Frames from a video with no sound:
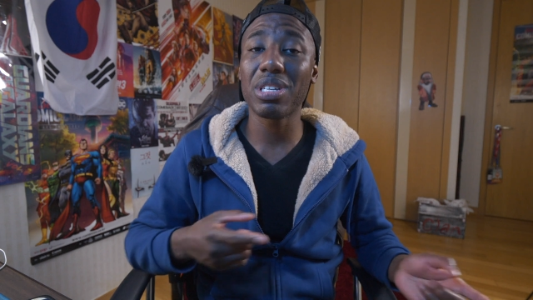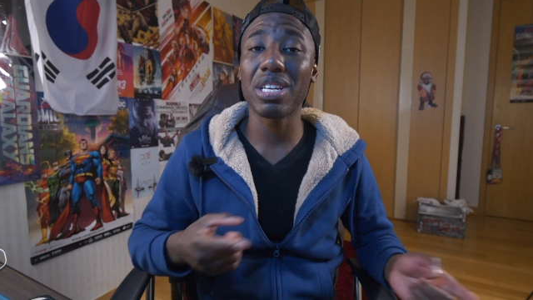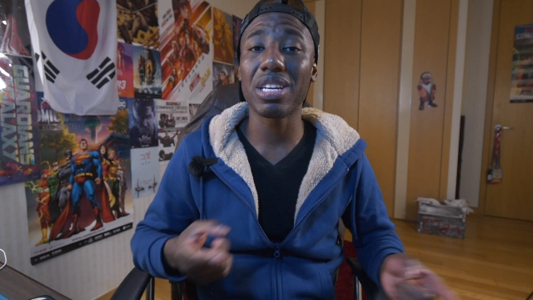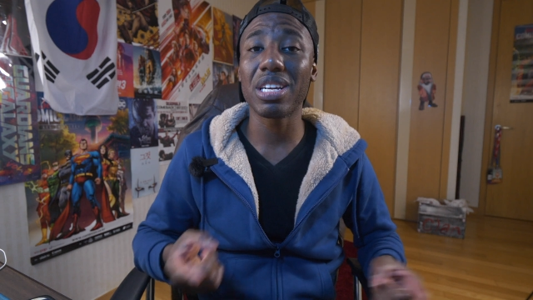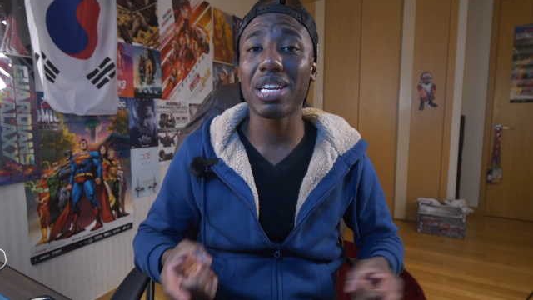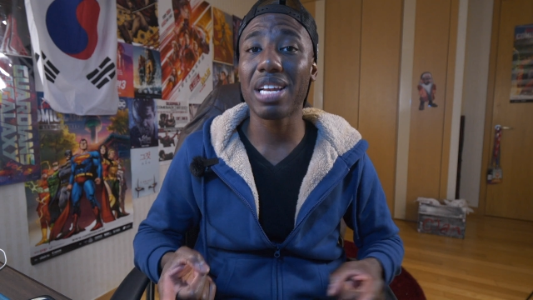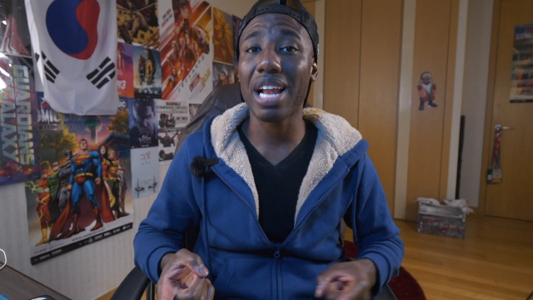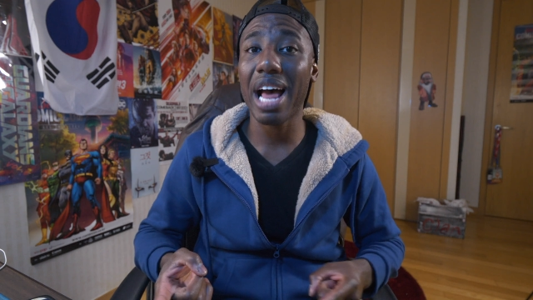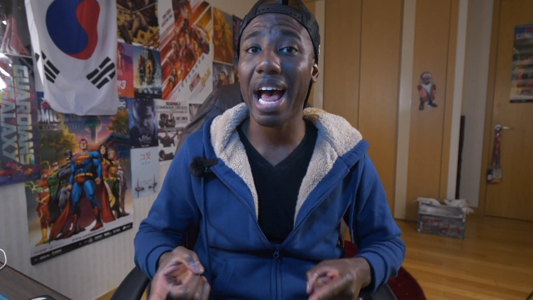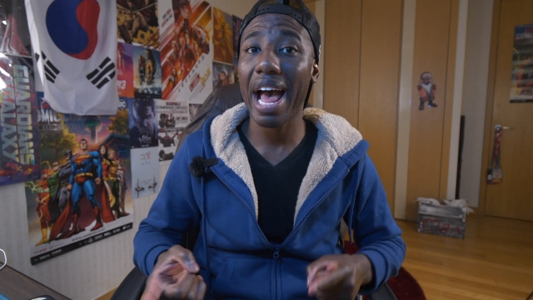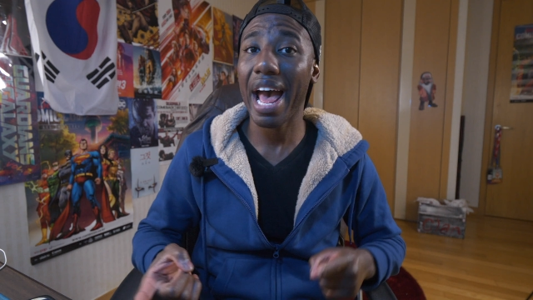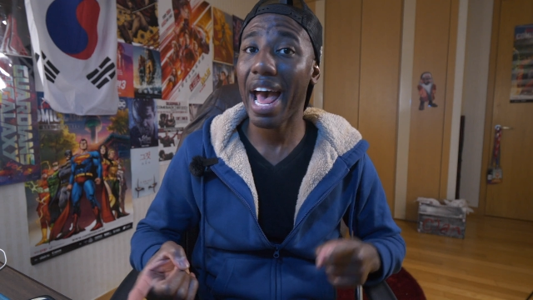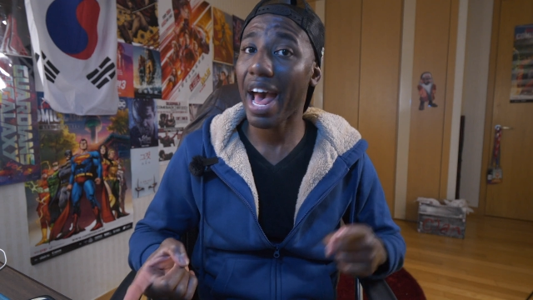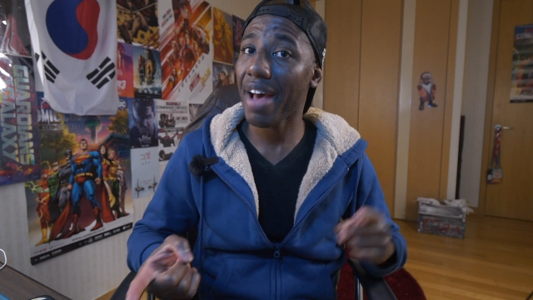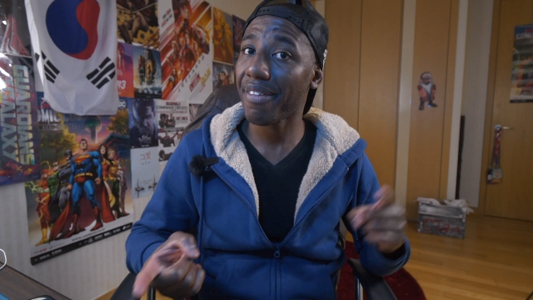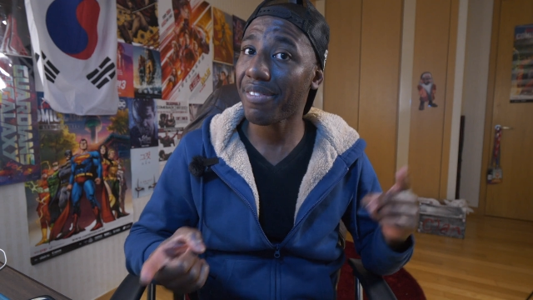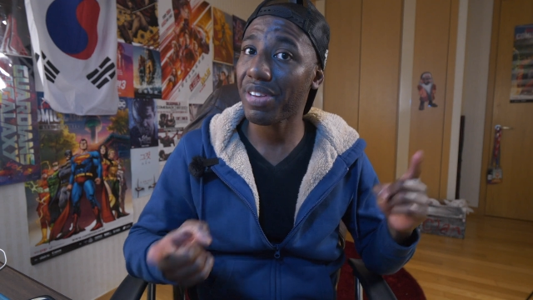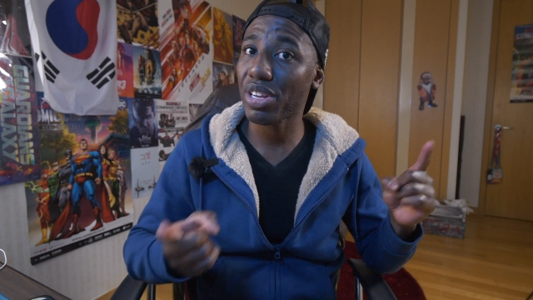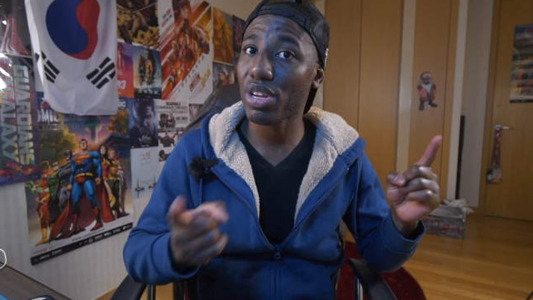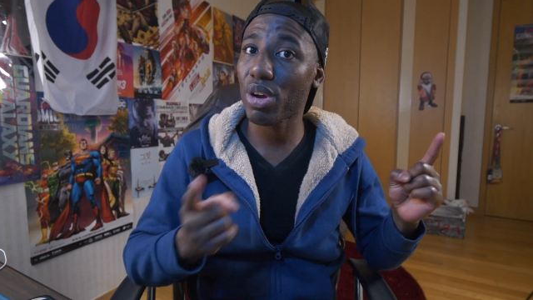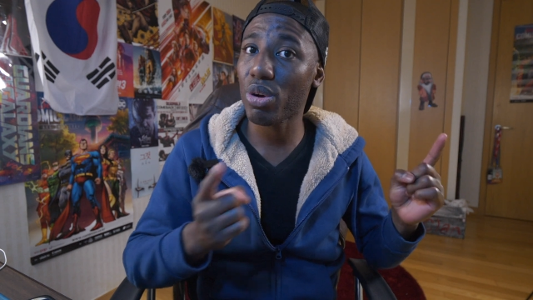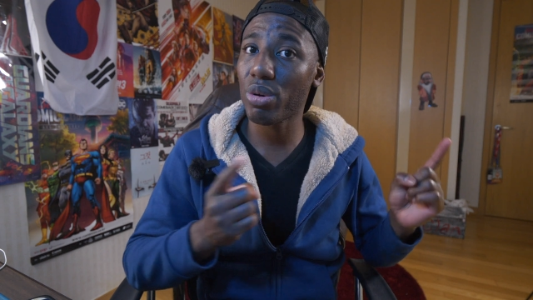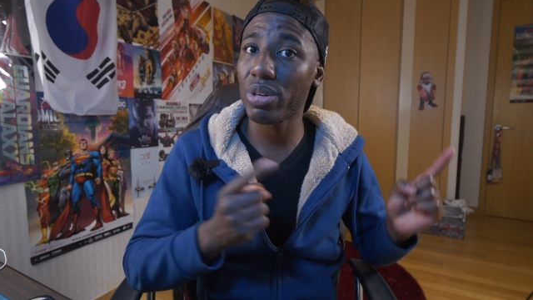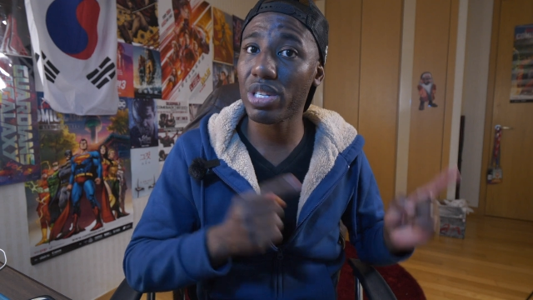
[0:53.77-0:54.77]
to not
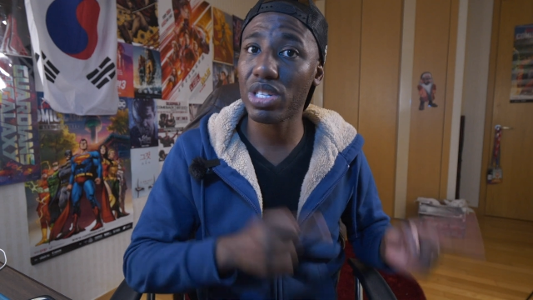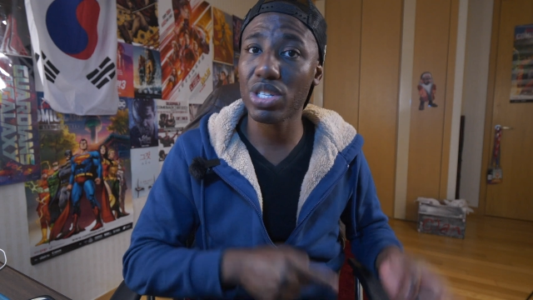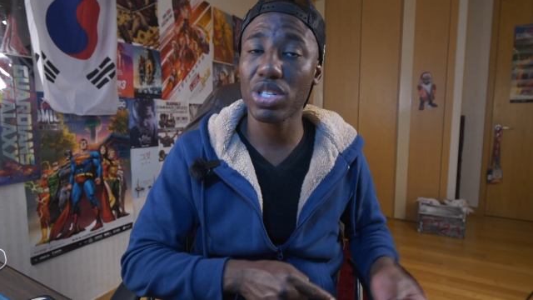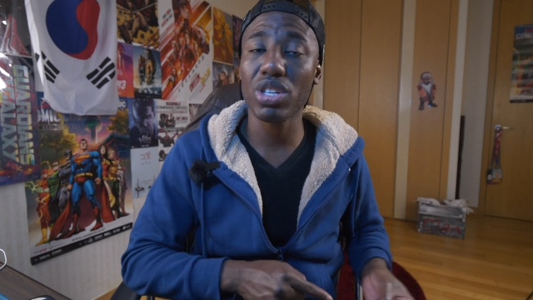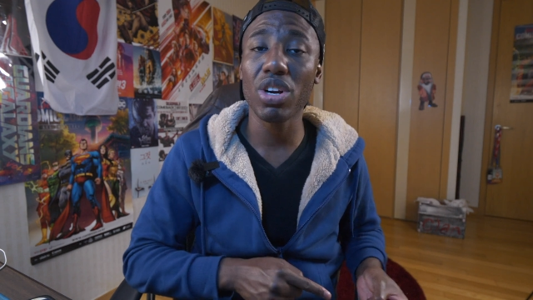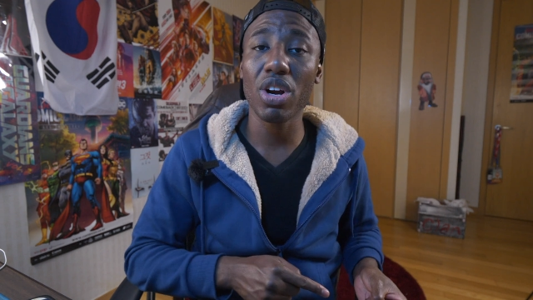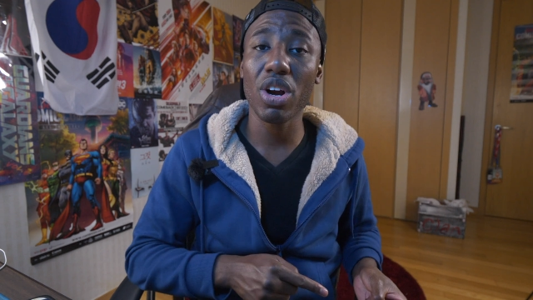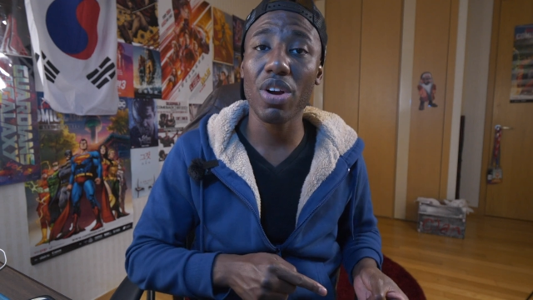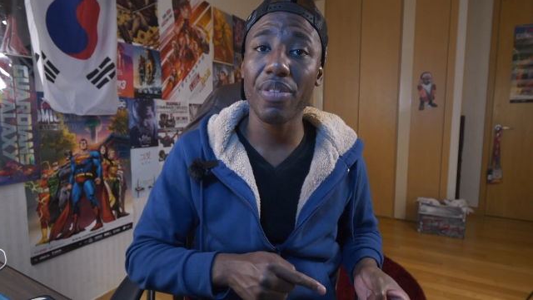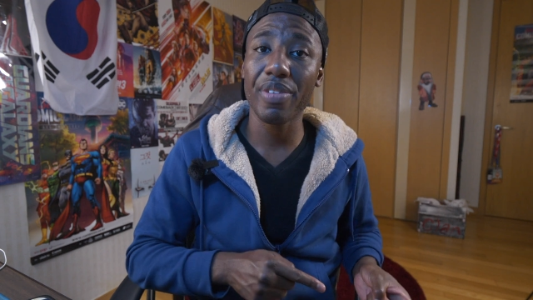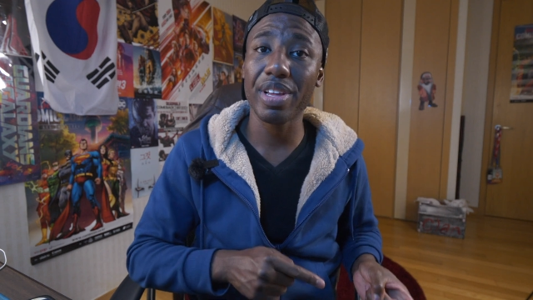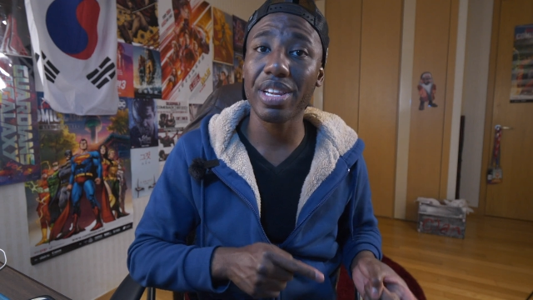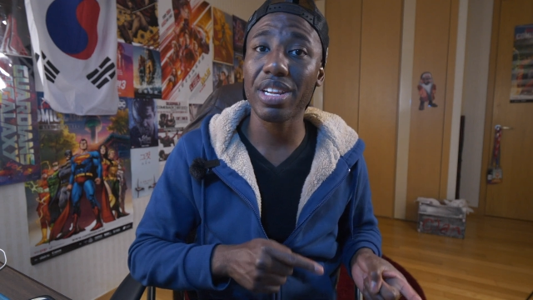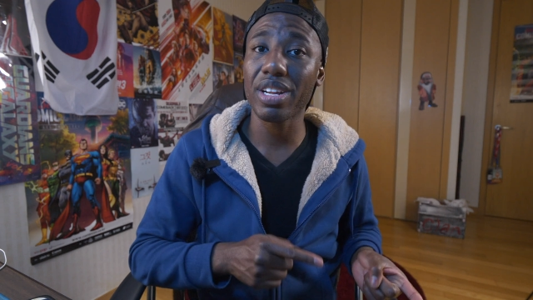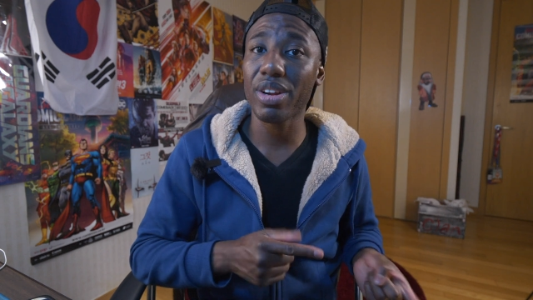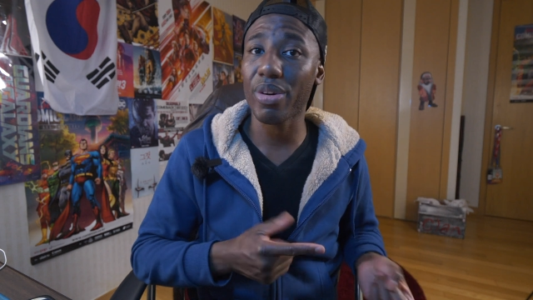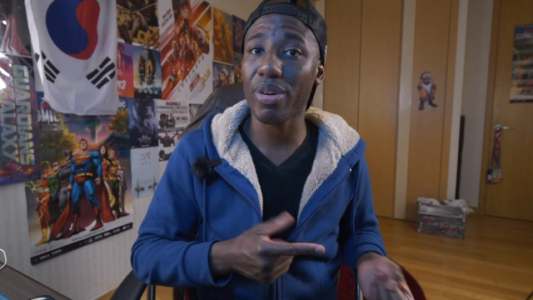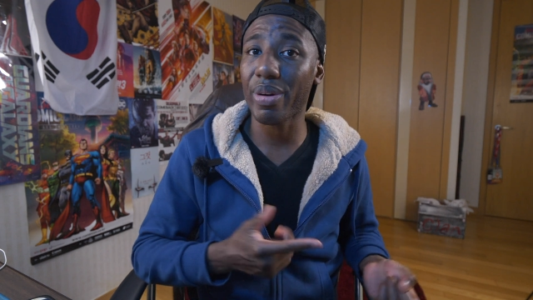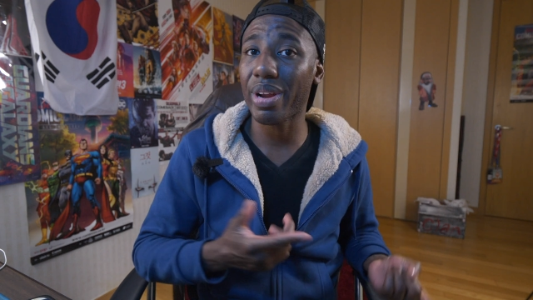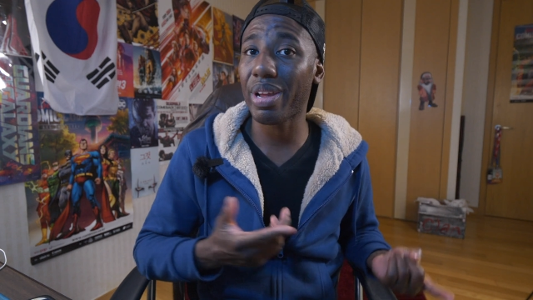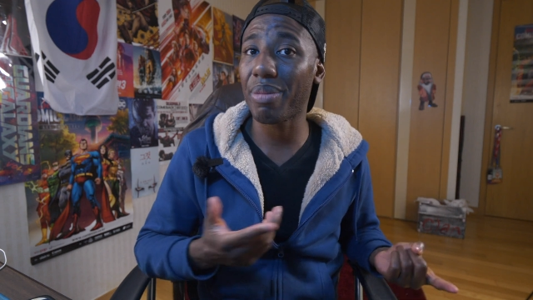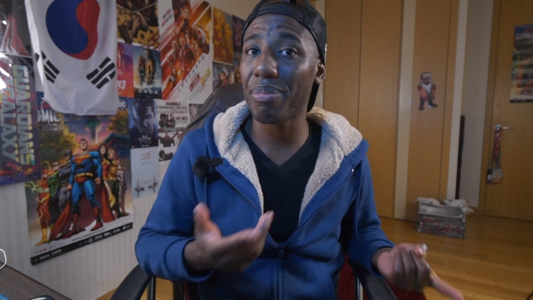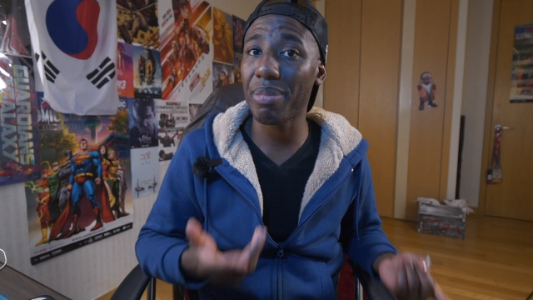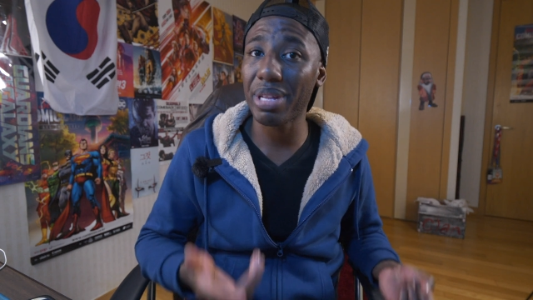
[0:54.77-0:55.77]
have to go and serve in the
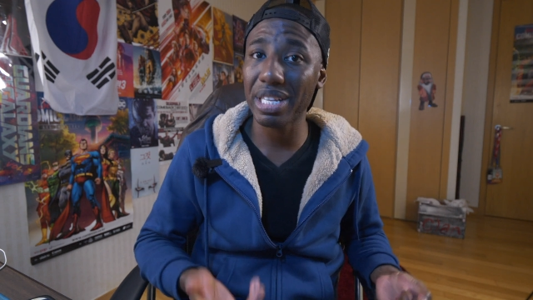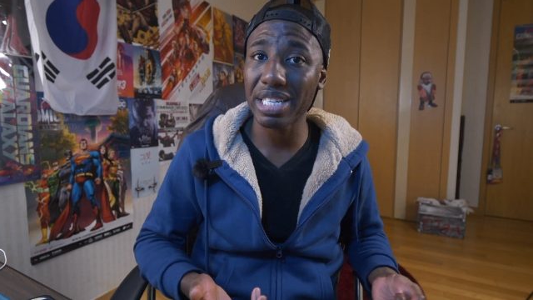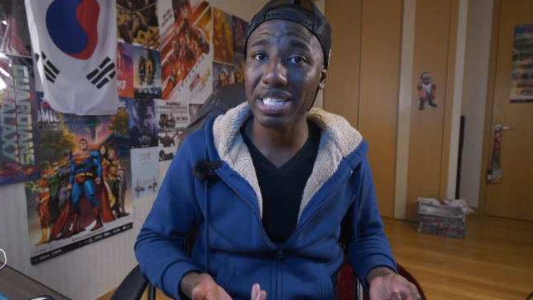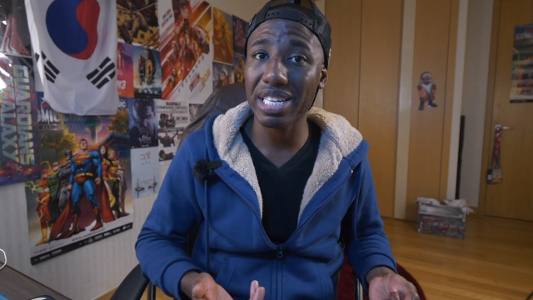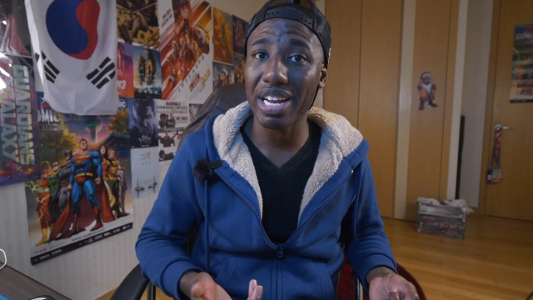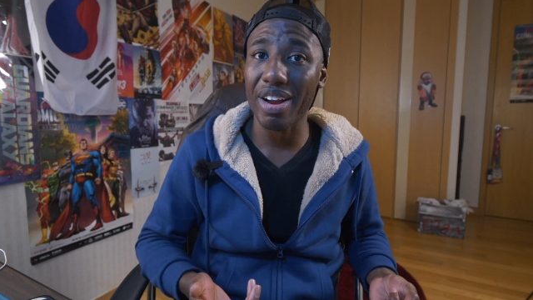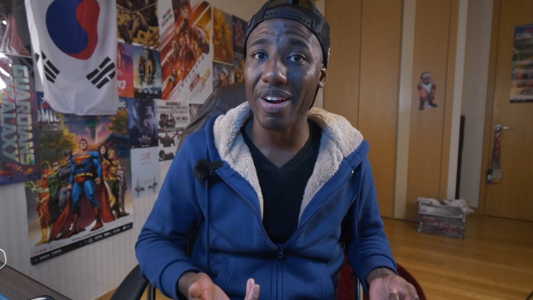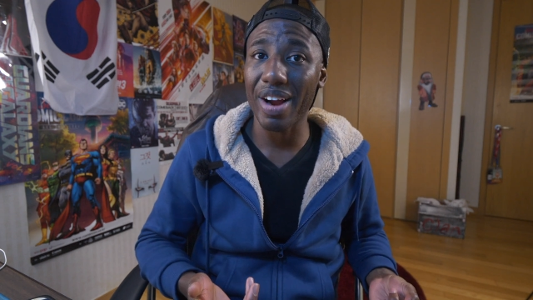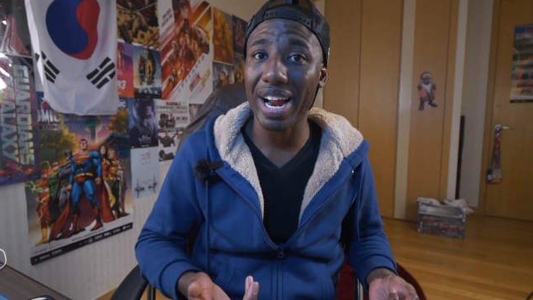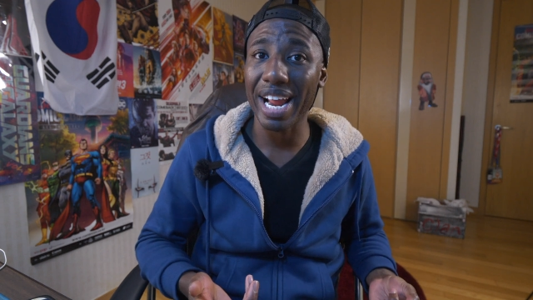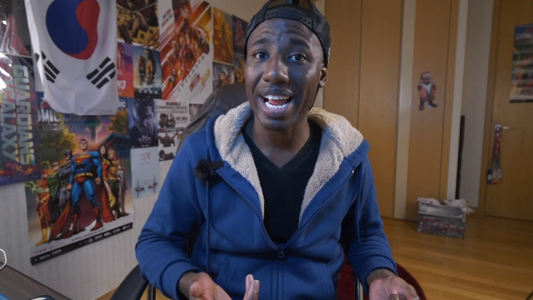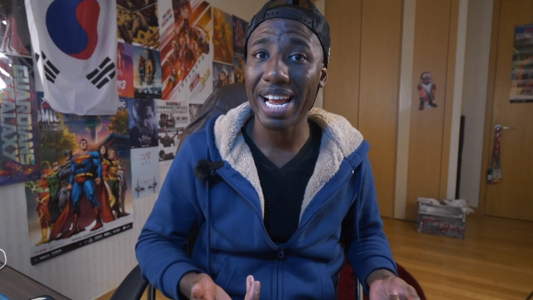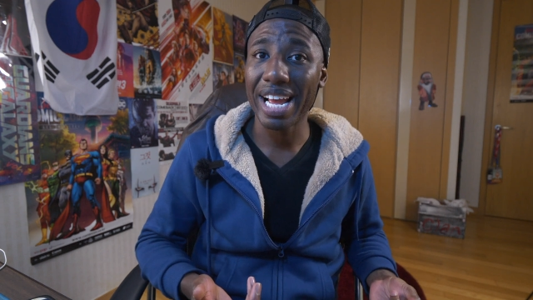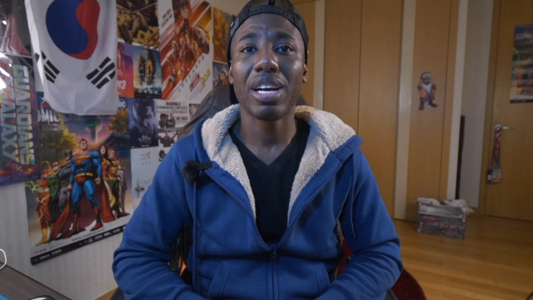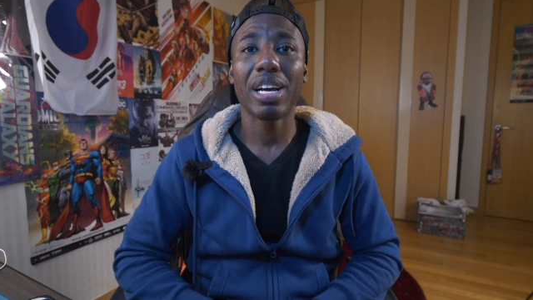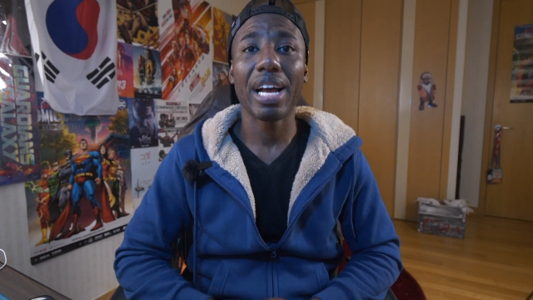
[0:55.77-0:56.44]
Korean military.